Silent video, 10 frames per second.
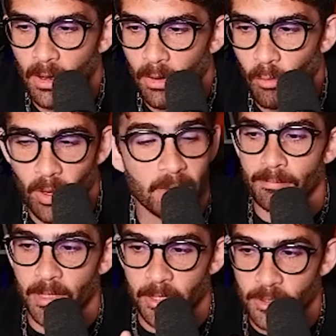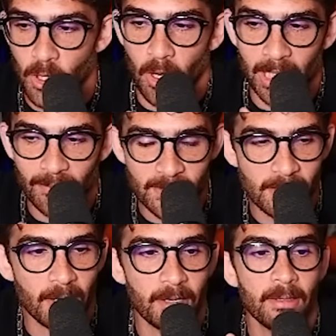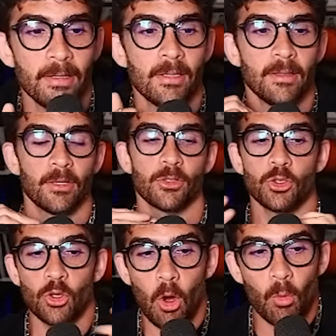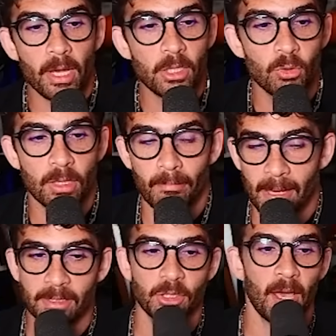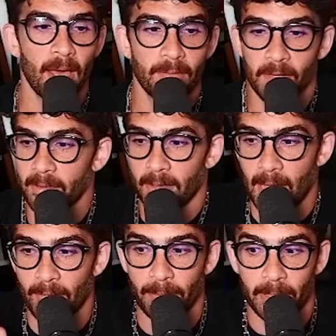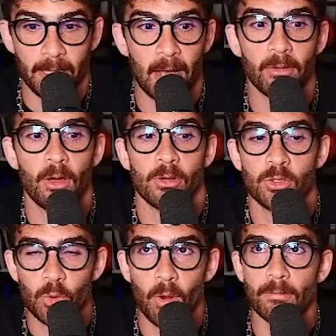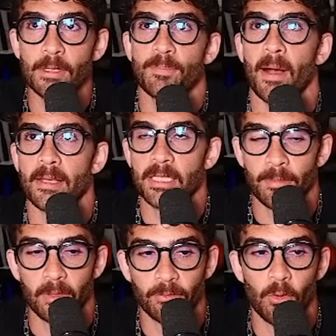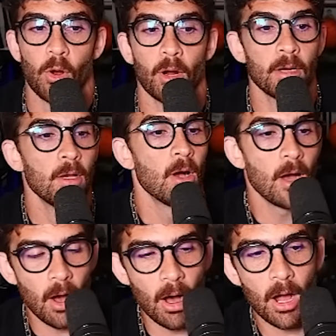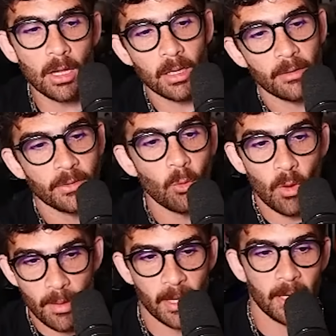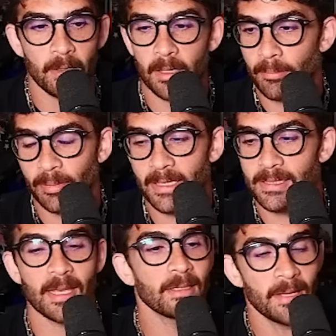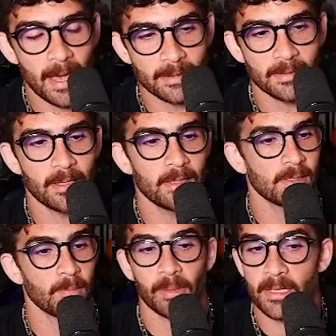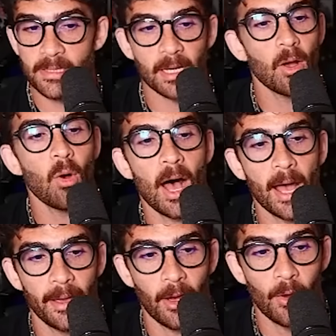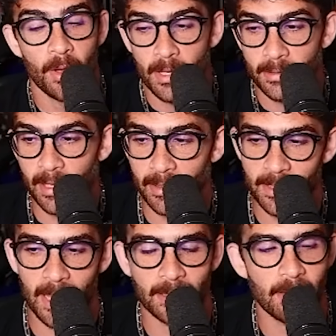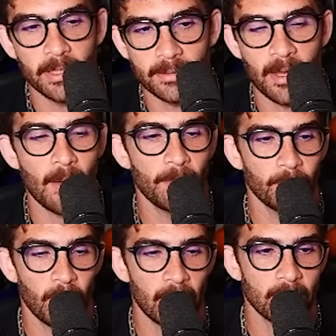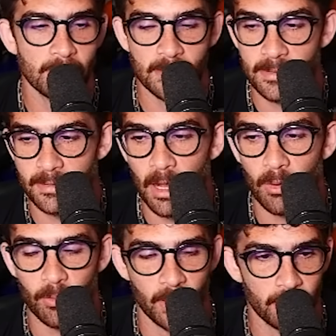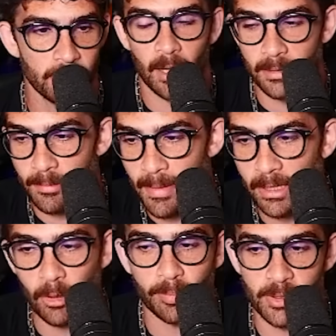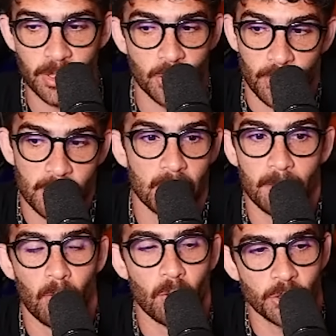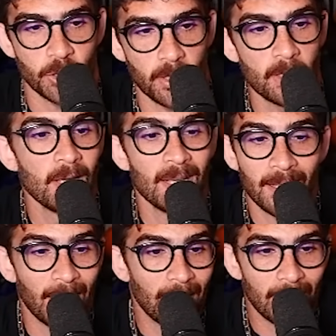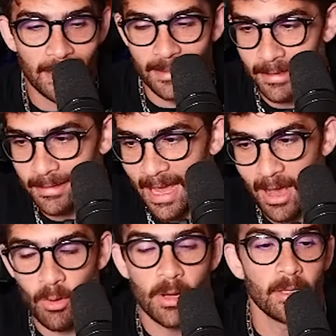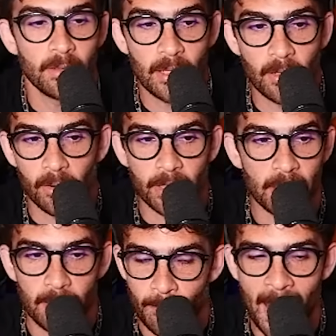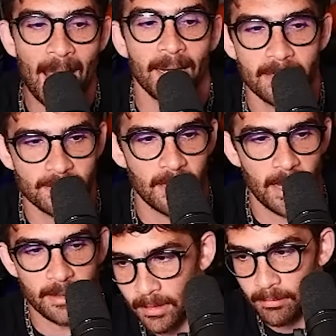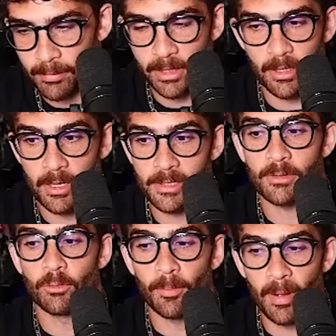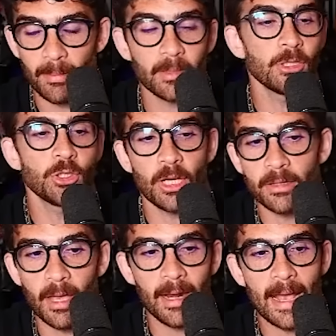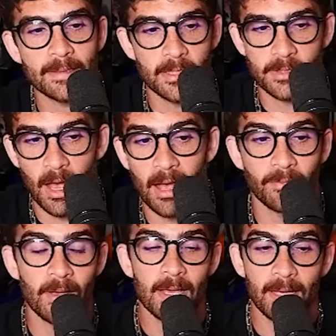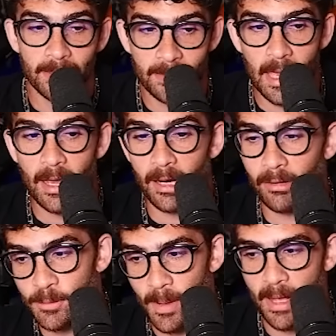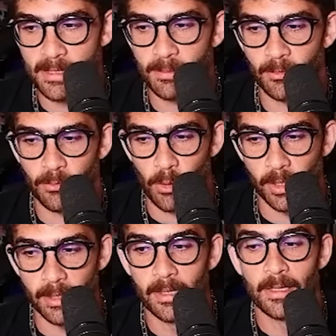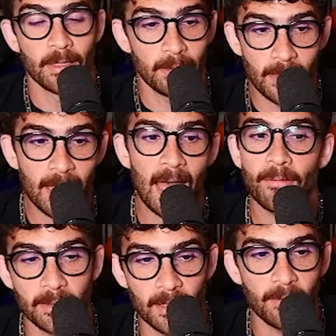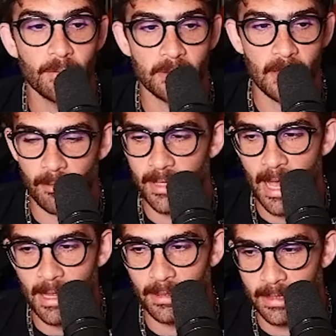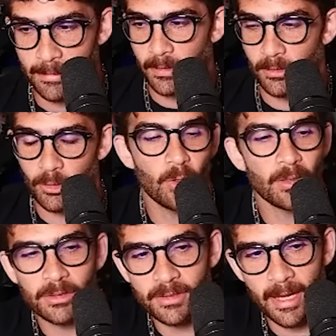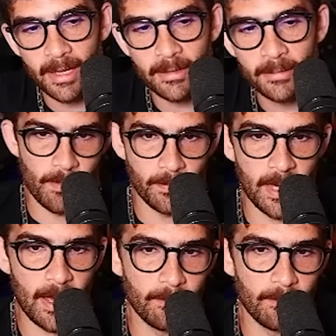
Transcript: What the? Because all of a sudden, there's no way you can message out of it. Everybody now knows you are responsible for all of the women in places like Texas, in places like Ohio, that can't get ectopic pregnancies dealt with. Uh, the medical procedure is an abortion. And, and now they're in a panic state because Republicans shut that access off. They are responsible for it. They have to live with that reality. Do you understand? Yeah.